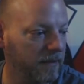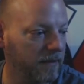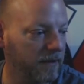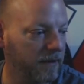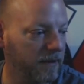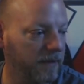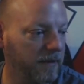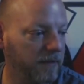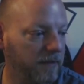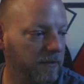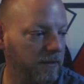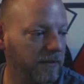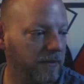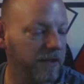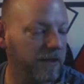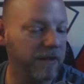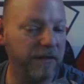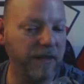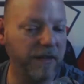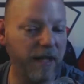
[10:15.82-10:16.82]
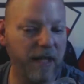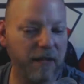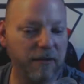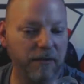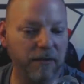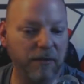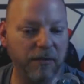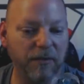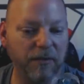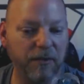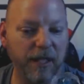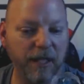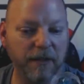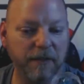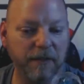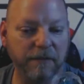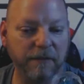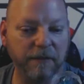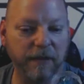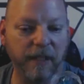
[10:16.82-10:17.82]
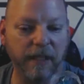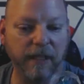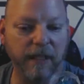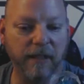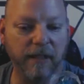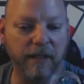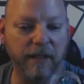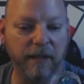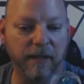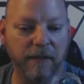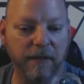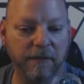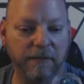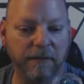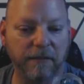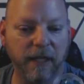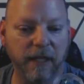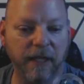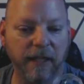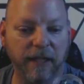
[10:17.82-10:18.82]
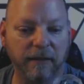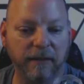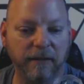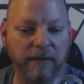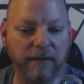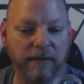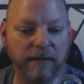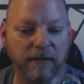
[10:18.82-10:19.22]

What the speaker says: And this was his actual second flight, I think, flying